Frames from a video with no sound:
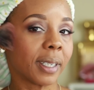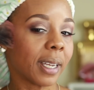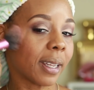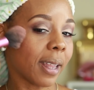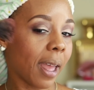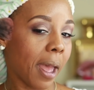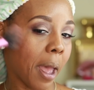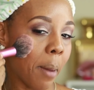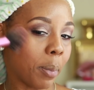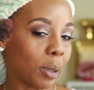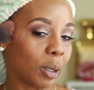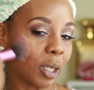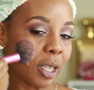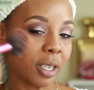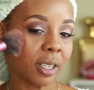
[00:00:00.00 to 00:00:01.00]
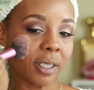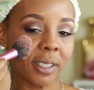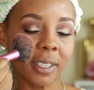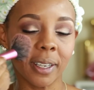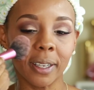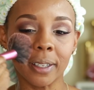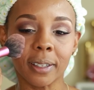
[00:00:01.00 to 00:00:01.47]
Get the apples of your
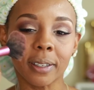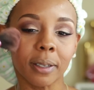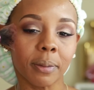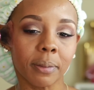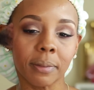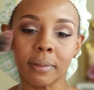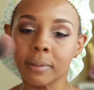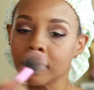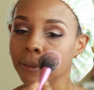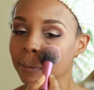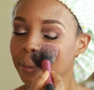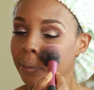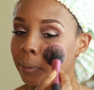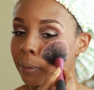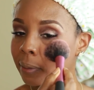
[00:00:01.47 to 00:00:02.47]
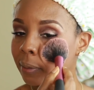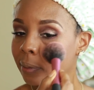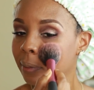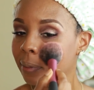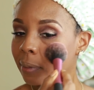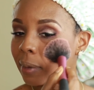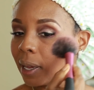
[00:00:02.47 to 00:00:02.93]
cheeks.
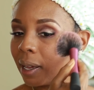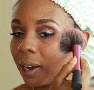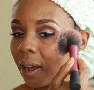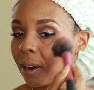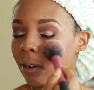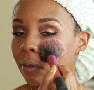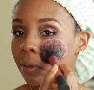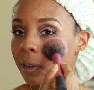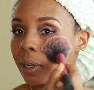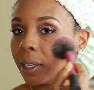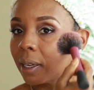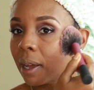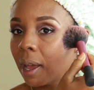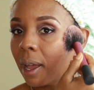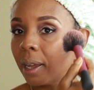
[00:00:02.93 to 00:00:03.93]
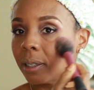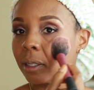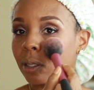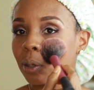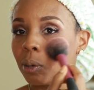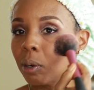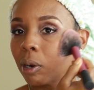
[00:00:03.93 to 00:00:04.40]
And I don't really
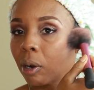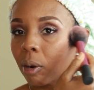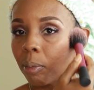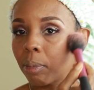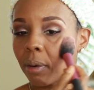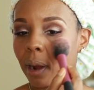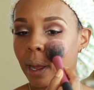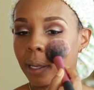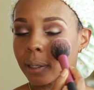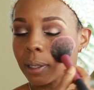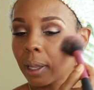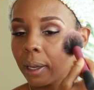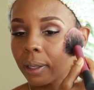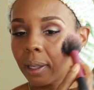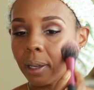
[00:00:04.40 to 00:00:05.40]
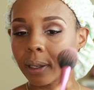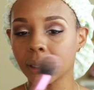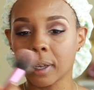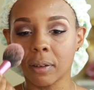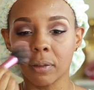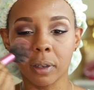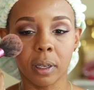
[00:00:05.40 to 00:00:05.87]
contour or bronze like that because
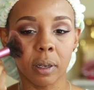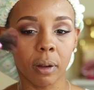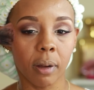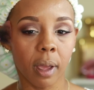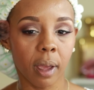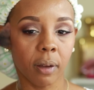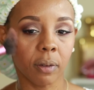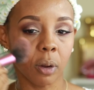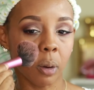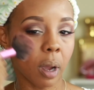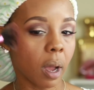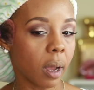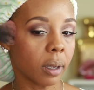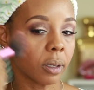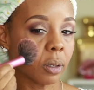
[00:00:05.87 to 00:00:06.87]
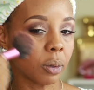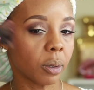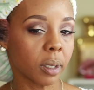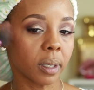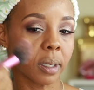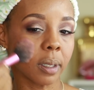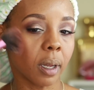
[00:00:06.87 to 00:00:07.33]
I really don't have no
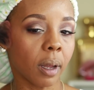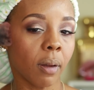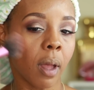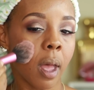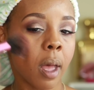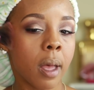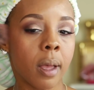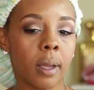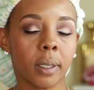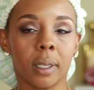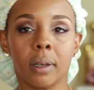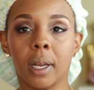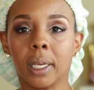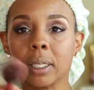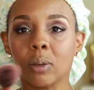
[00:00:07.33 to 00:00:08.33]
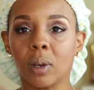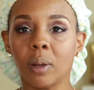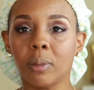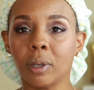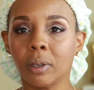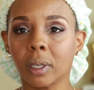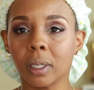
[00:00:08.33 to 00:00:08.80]
contour stuff. So that's what
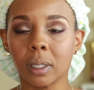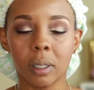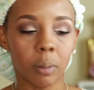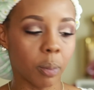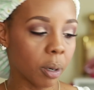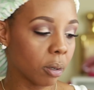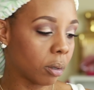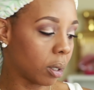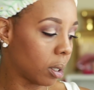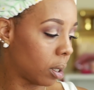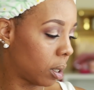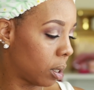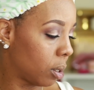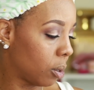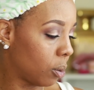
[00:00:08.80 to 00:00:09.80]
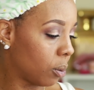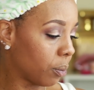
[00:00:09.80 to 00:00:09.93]
I'm looking to purchase too.